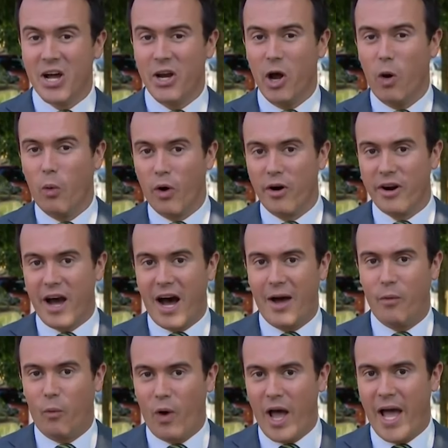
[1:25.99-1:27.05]
No word
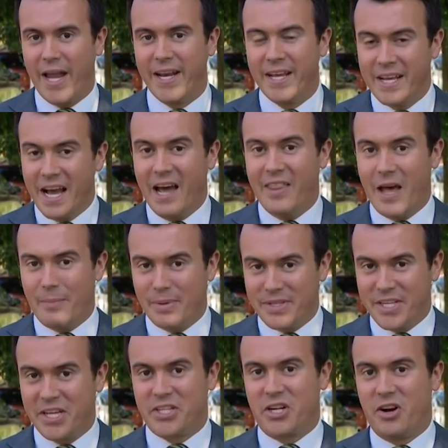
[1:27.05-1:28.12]
on when. And that
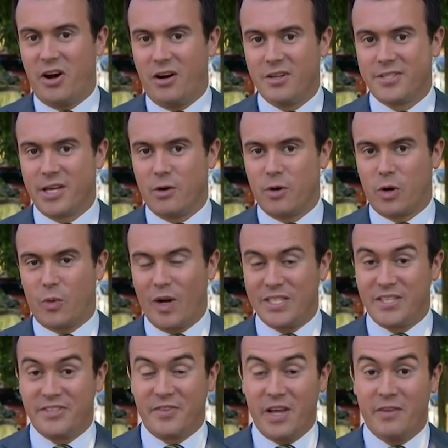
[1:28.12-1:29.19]
petition also
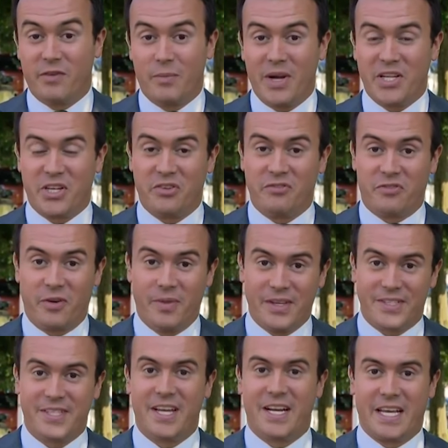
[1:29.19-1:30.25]
requests information from the
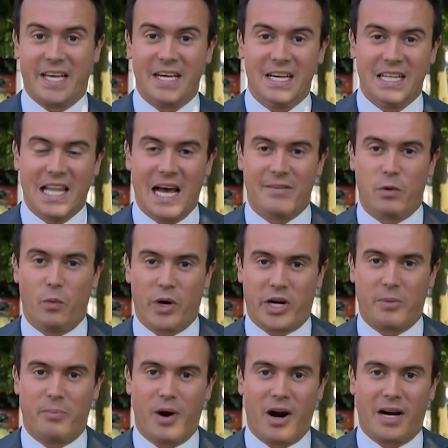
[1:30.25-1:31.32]
city. Live in
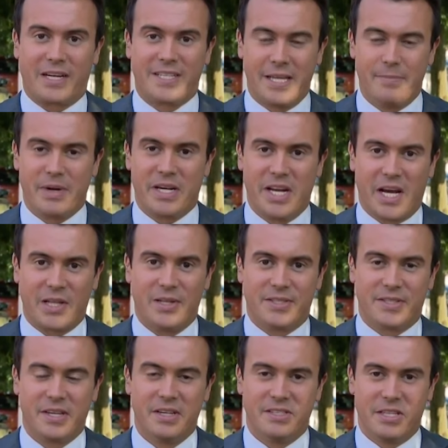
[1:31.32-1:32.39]
Wicker Park, Tim
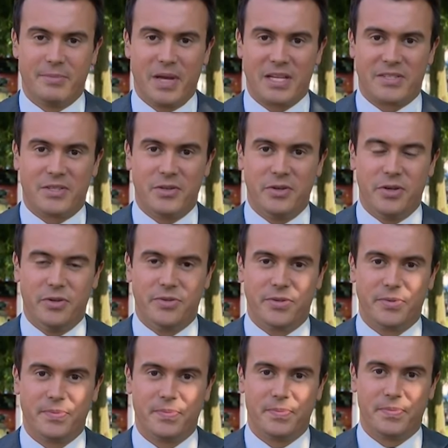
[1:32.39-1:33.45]
McNicholas, CBS 2 News.